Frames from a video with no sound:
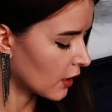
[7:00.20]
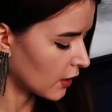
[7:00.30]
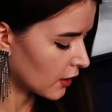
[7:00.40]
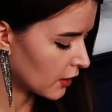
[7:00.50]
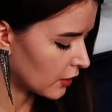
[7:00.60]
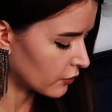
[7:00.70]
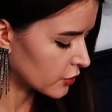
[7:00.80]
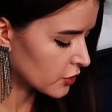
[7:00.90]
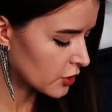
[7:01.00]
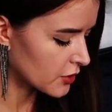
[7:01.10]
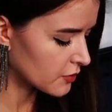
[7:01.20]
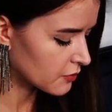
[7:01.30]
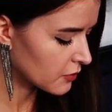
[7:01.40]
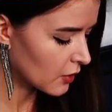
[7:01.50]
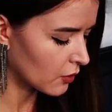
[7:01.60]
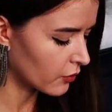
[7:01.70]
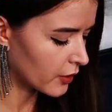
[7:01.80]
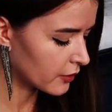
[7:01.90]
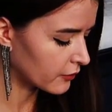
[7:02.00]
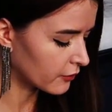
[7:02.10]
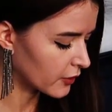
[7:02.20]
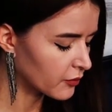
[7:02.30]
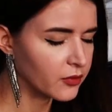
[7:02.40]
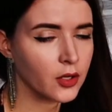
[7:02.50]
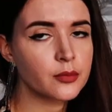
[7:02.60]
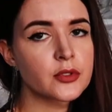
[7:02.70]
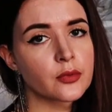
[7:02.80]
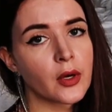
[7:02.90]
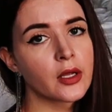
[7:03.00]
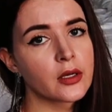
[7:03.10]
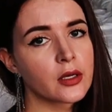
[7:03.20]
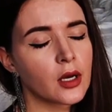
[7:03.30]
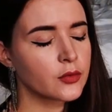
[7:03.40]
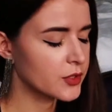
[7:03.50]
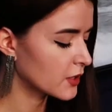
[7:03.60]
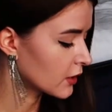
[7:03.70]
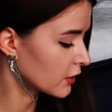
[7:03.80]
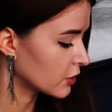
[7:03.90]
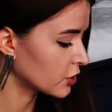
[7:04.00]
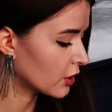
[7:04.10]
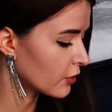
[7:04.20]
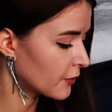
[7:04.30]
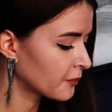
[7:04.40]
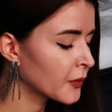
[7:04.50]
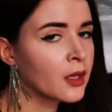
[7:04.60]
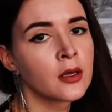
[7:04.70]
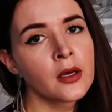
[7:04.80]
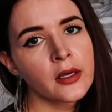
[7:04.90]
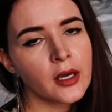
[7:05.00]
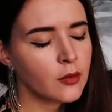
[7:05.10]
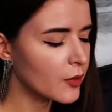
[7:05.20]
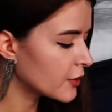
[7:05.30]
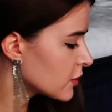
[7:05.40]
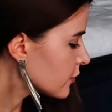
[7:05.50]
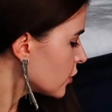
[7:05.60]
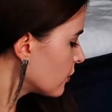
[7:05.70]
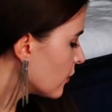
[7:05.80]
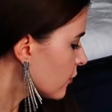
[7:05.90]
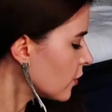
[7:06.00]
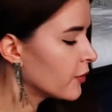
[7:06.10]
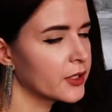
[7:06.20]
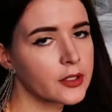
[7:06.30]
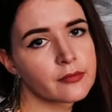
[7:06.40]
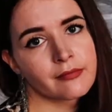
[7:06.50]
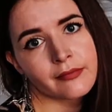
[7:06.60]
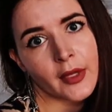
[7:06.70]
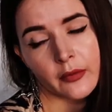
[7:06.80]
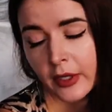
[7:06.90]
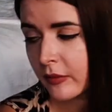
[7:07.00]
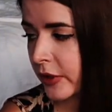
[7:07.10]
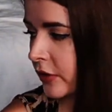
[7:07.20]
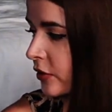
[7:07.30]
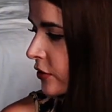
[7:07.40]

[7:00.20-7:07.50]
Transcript: I was just wearing flip-flops when I was taking the shower. Yeah, I'm a bit of germaphobe, but then I'm cabin crew,